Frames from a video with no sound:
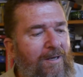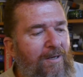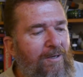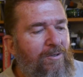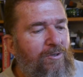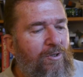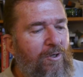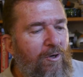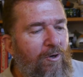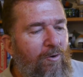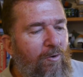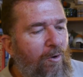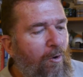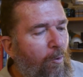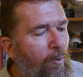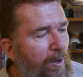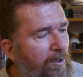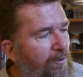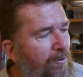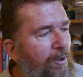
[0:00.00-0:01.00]
So
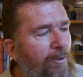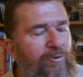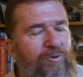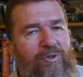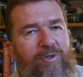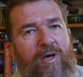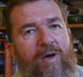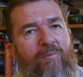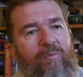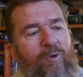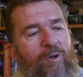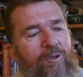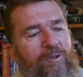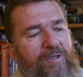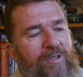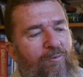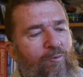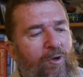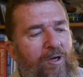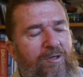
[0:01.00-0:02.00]
what are those
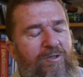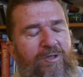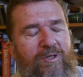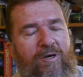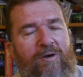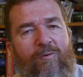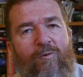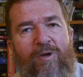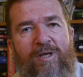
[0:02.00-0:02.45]
numbers and what, is that,